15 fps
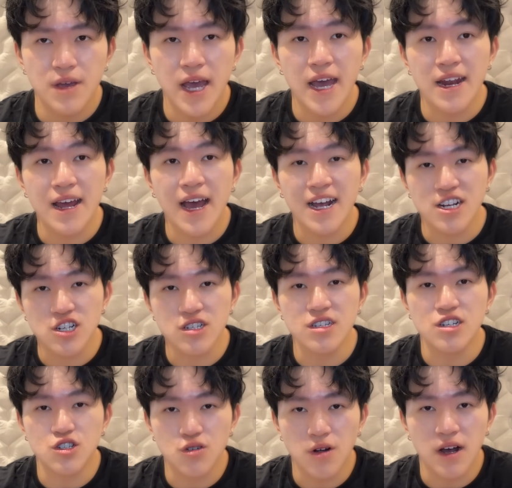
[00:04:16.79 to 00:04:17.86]
and
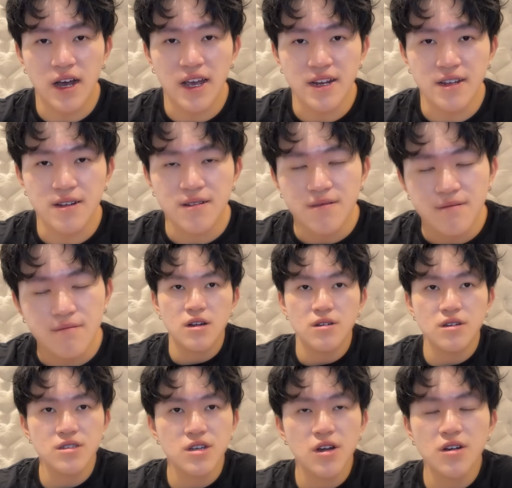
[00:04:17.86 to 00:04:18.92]
actually tried.
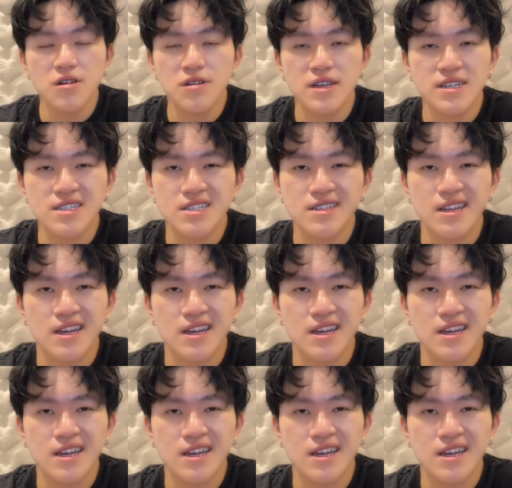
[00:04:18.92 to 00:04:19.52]
Rintaro isn't